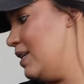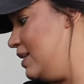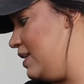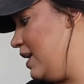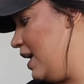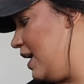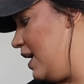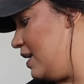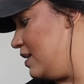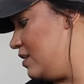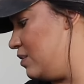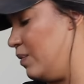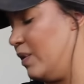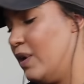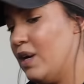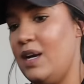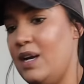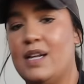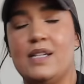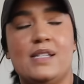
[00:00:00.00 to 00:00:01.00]
days
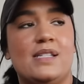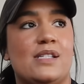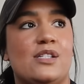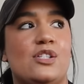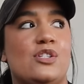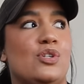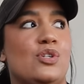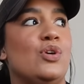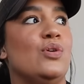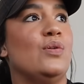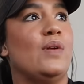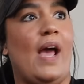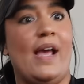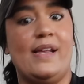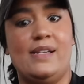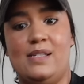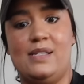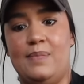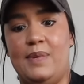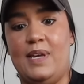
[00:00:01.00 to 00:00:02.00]
where it's too
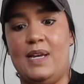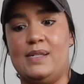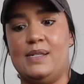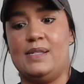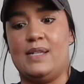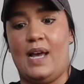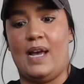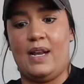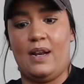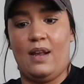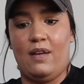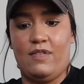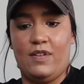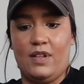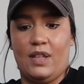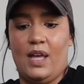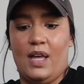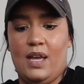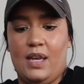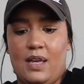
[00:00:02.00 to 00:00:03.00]
nice to be inside, I
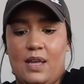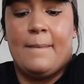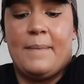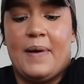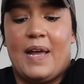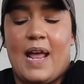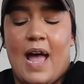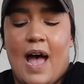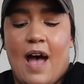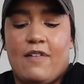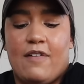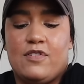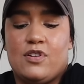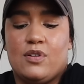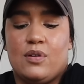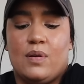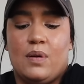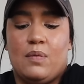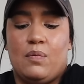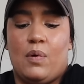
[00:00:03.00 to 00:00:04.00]
feel like. But
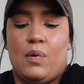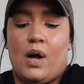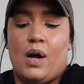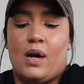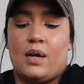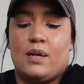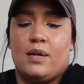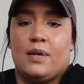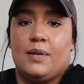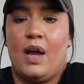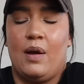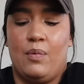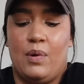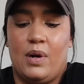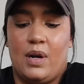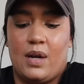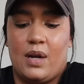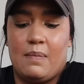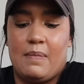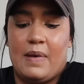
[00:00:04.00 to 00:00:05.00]
after we walk, I
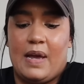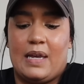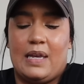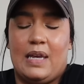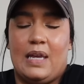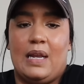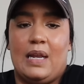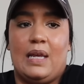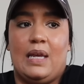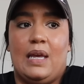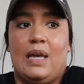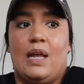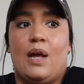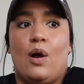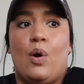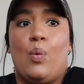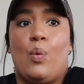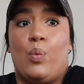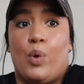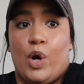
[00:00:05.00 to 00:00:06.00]
want to come back in and
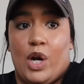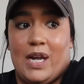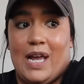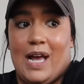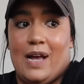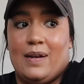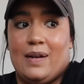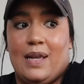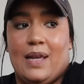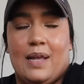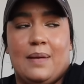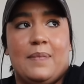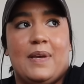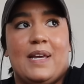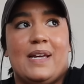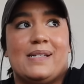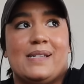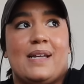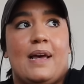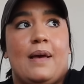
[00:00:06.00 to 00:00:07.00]
get a workout in
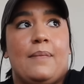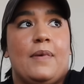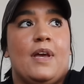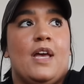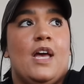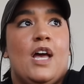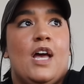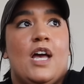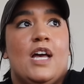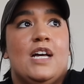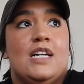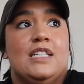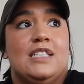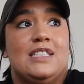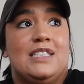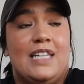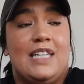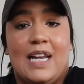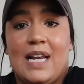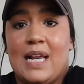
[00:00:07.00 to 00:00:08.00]
because I'm
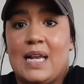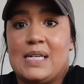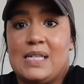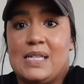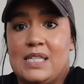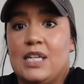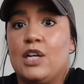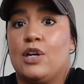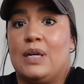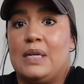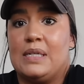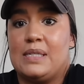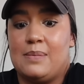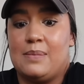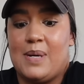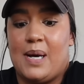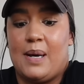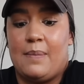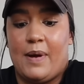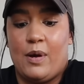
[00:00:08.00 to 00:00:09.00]
getting serious
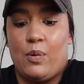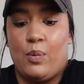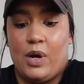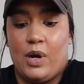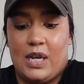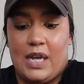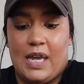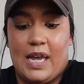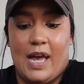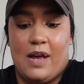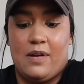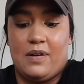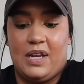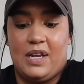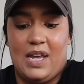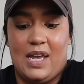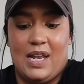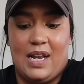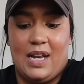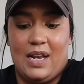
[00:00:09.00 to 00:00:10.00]
about my working out
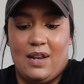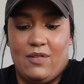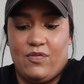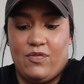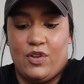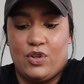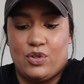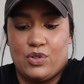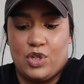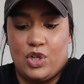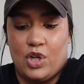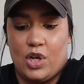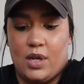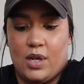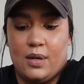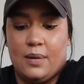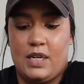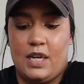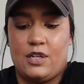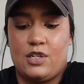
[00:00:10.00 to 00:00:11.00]
again and it feels
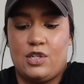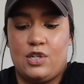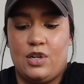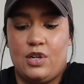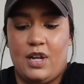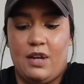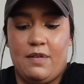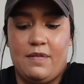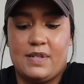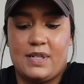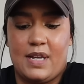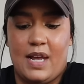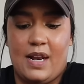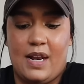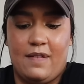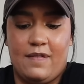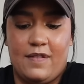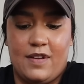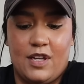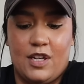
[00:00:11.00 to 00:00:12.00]
good. Yesterday was
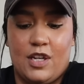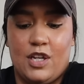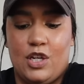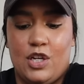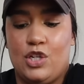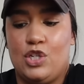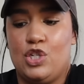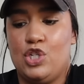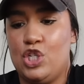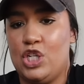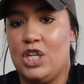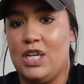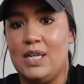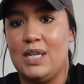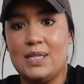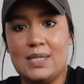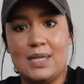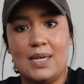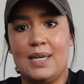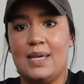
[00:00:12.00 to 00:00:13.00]
kind of a
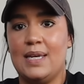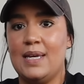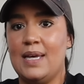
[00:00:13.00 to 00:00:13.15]
cheat